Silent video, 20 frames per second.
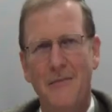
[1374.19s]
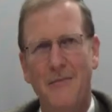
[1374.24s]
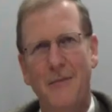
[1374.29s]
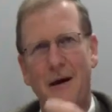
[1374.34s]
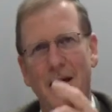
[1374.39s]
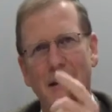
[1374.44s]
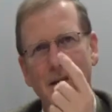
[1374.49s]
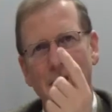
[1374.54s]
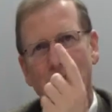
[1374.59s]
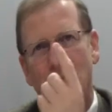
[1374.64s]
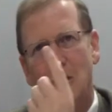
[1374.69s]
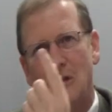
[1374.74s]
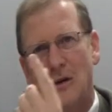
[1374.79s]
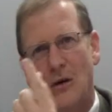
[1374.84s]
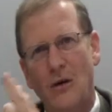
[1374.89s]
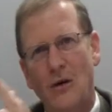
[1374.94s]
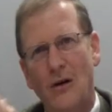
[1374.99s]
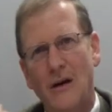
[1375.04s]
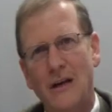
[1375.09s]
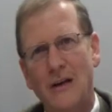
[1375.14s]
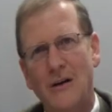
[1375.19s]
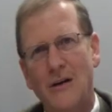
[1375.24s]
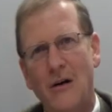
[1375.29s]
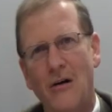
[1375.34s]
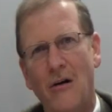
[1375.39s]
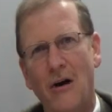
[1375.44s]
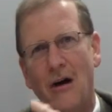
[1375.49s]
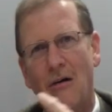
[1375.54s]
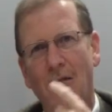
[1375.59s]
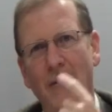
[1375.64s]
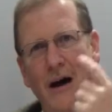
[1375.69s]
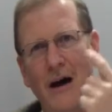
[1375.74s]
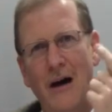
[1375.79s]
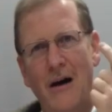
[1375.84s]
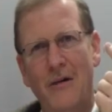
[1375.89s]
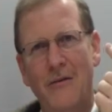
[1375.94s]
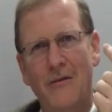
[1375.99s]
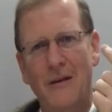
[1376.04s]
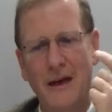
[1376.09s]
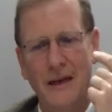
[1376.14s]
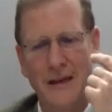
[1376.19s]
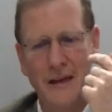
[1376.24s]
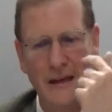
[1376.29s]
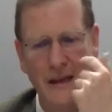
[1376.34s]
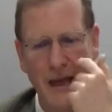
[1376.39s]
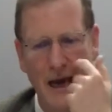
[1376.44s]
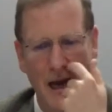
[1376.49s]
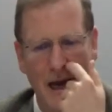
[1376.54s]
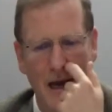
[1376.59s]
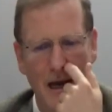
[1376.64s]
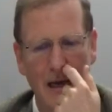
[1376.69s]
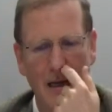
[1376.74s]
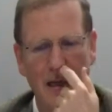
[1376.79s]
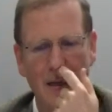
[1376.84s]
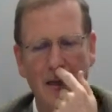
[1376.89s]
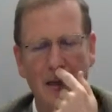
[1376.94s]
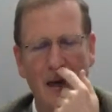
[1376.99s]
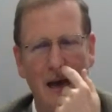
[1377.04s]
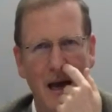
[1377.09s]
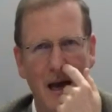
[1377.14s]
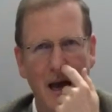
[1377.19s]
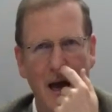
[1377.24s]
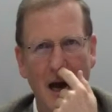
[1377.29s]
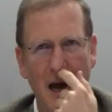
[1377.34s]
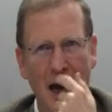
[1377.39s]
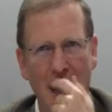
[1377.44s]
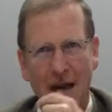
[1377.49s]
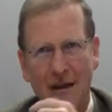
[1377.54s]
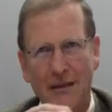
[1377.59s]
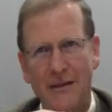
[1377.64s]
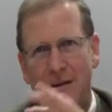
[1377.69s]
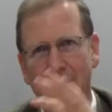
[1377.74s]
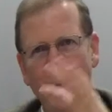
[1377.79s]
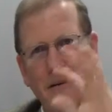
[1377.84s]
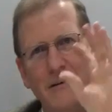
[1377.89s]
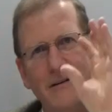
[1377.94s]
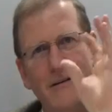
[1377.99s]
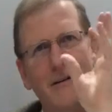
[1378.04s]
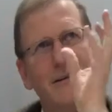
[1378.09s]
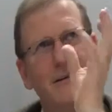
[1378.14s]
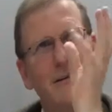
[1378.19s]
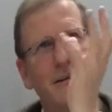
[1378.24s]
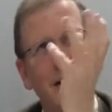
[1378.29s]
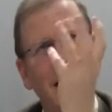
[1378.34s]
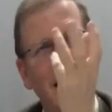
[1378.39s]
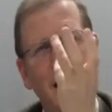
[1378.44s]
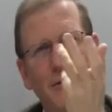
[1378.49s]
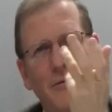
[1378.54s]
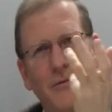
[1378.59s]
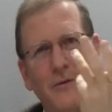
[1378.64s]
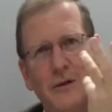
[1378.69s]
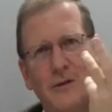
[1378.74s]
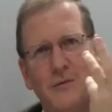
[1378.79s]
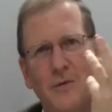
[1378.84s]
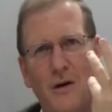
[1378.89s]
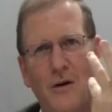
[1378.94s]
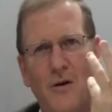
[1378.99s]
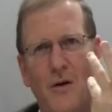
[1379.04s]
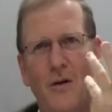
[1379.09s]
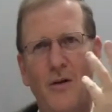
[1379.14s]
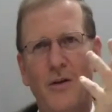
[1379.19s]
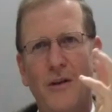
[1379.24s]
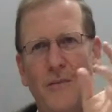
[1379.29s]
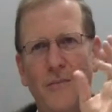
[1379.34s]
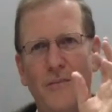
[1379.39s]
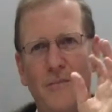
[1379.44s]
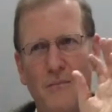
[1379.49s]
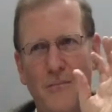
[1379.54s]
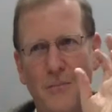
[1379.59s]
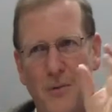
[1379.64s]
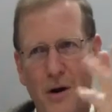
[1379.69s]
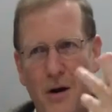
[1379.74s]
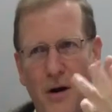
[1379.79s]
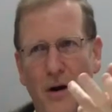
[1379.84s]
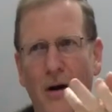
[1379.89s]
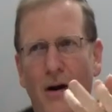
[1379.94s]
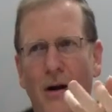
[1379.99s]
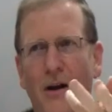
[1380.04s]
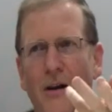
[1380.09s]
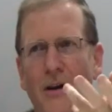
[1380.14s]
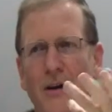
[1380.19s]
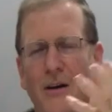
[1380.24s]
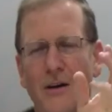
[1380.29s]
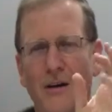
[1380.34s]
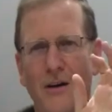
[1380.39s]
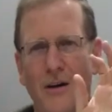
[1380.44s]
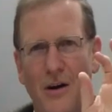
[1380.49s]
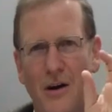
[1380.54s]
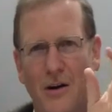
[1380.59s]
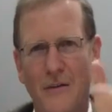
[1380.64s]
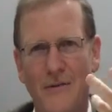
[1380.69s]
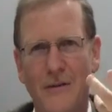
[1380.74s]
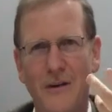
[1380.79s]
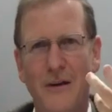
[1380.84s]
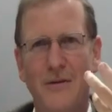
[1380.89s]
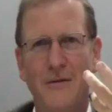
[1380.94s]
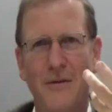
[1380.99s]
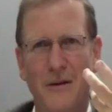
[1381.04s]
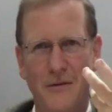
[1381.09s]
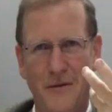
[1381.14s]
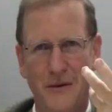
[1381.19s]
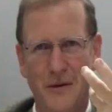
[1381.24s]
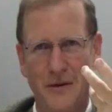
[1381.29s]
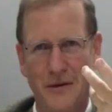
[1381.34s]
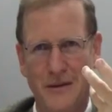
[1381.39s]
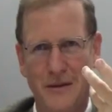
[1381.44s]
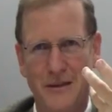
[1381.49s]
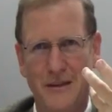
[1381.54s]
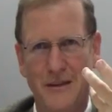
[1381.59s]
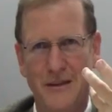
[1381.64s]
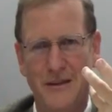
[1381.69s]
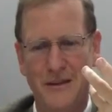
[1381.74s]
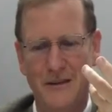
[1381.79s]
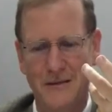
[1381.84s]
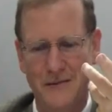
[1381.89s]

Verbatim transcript: but it's only go around at night under the which we call the ball of the universe.